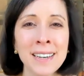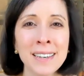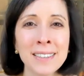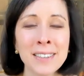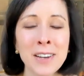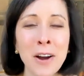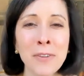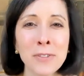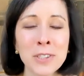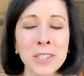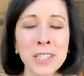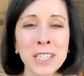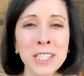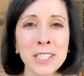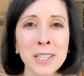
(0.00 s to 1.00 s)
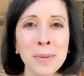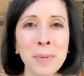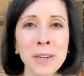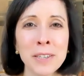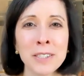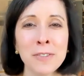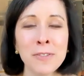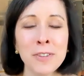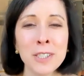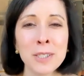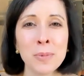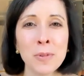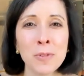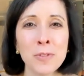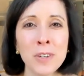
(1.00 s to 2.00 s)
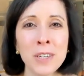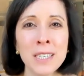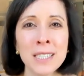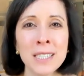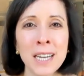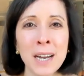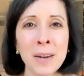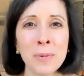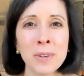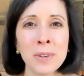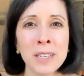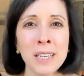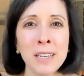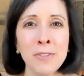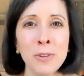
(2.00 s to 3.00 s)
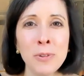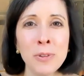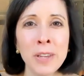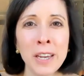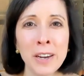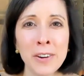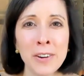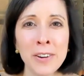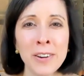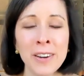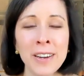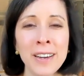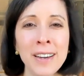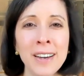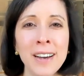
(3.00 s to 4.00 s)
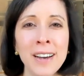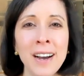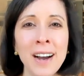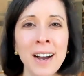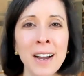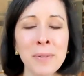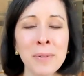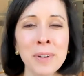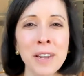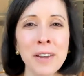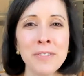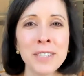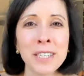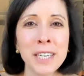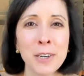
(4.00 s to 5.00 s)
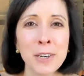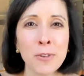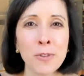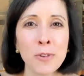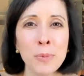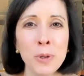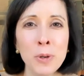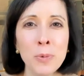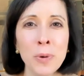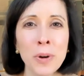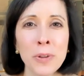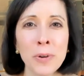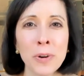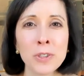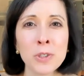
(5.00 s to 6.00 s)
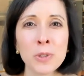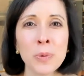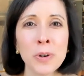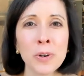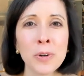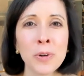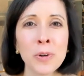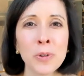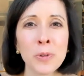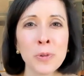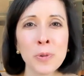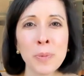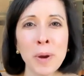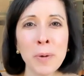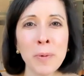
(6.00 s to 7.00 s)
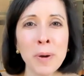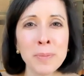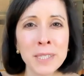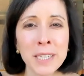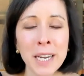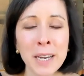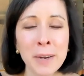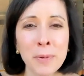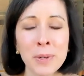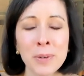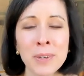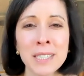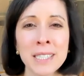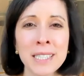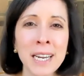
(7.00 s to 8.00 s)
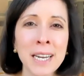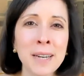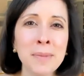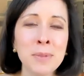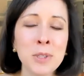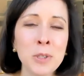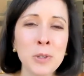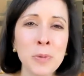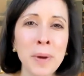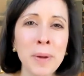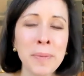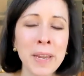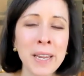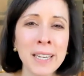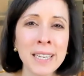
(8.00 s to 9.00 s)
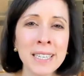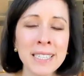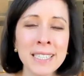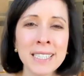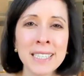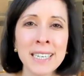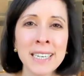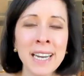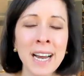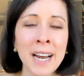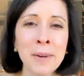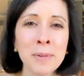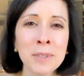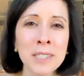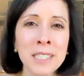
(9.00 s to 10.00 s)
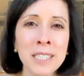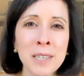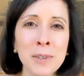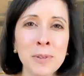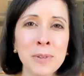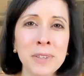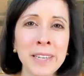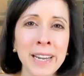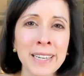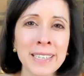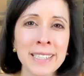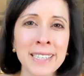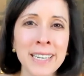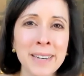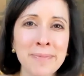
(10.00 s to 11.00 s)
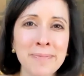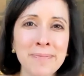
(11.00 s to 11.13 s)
conversation about defeasible fees, I will leave you there. I would love to hear from you, whether on Twitter or through my website, where you can sign up to my mailing list, and I will see you next time.